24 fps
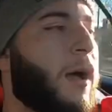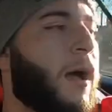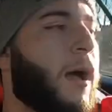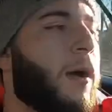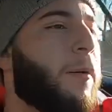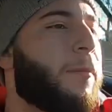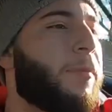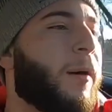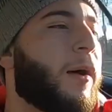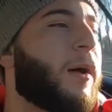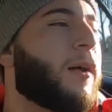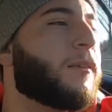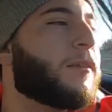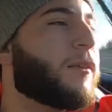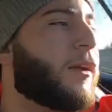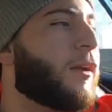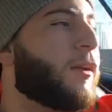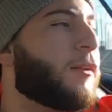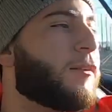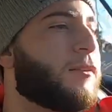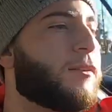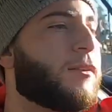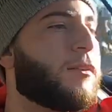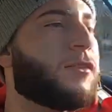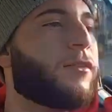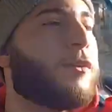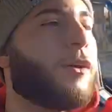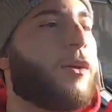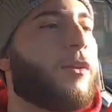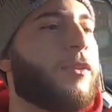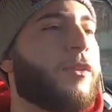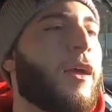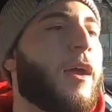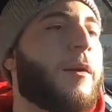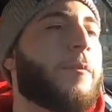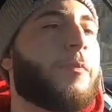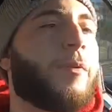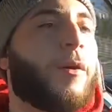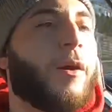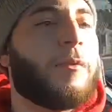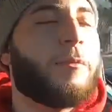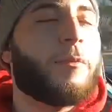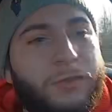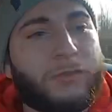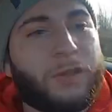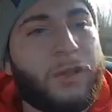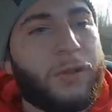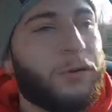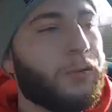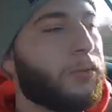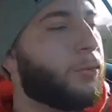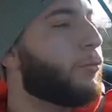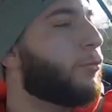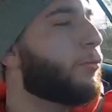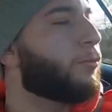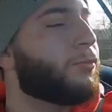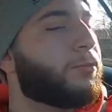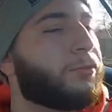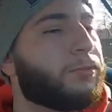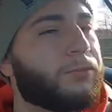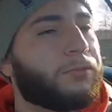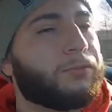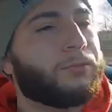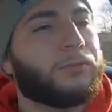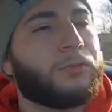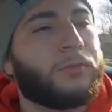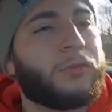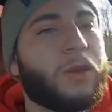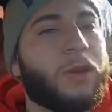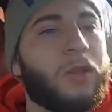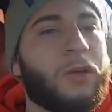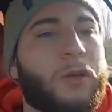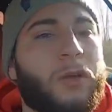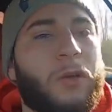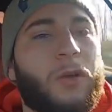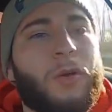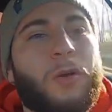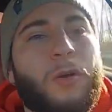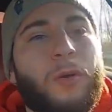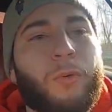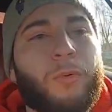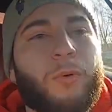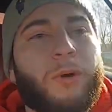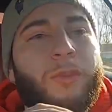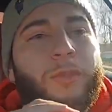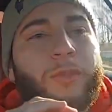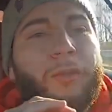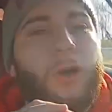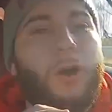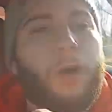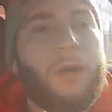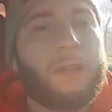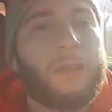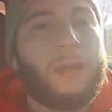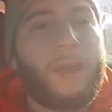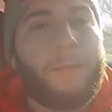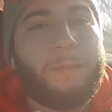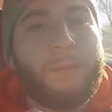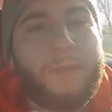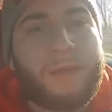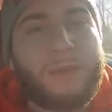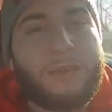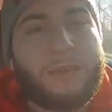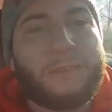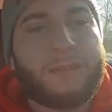I apologize on that part. So with all that being